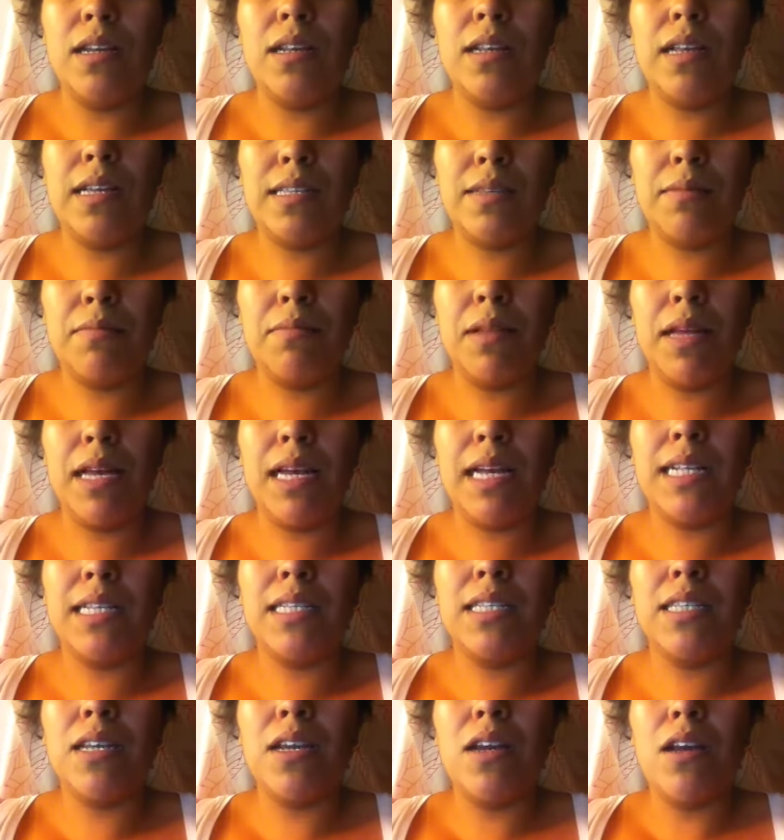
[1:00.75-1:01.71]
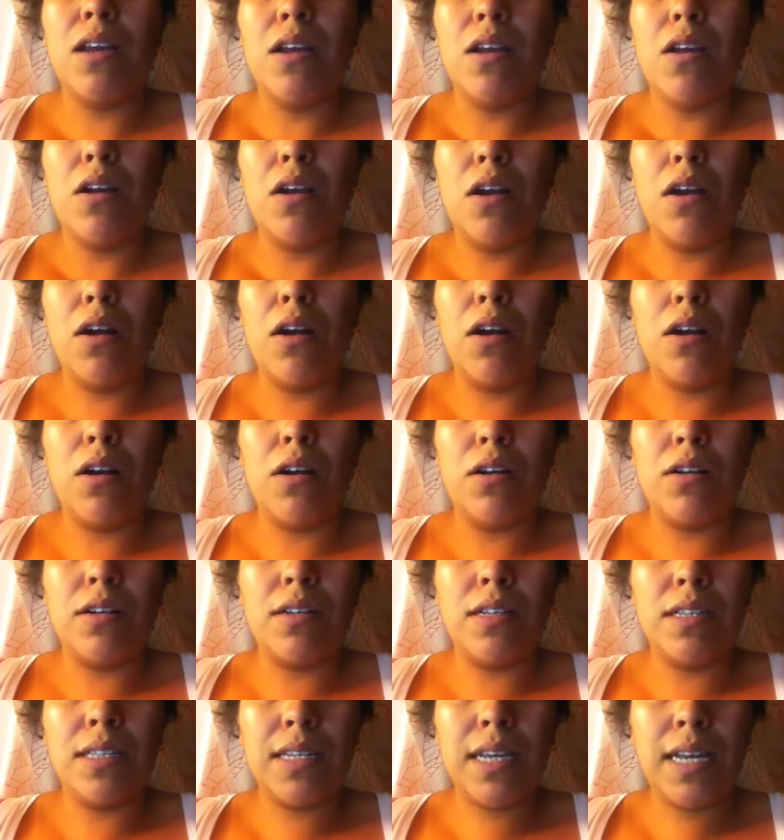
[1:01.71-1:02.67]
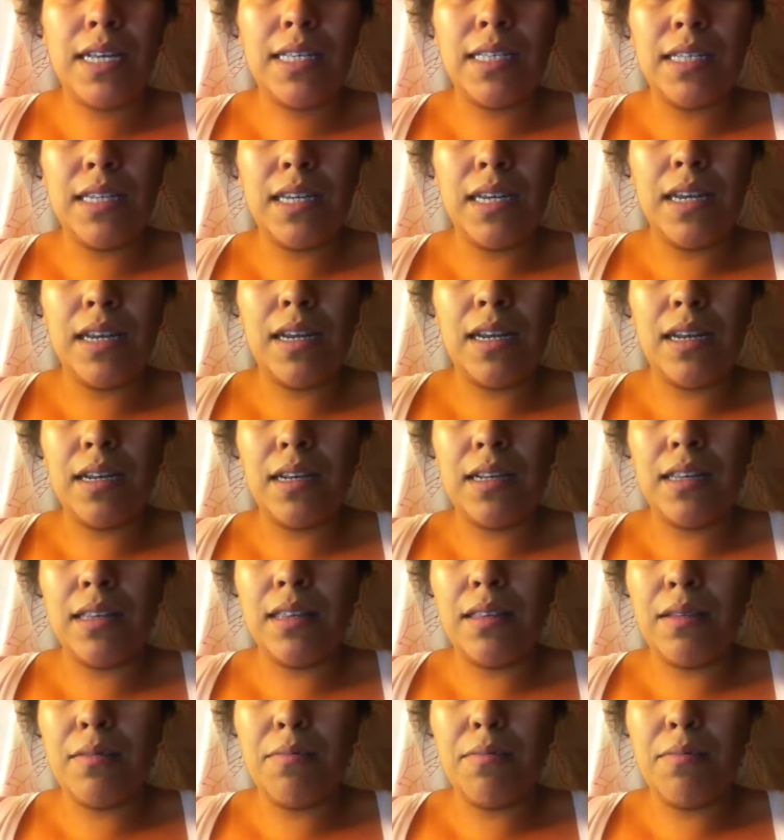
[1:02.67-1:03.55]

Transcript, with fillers: lesson plans are discussing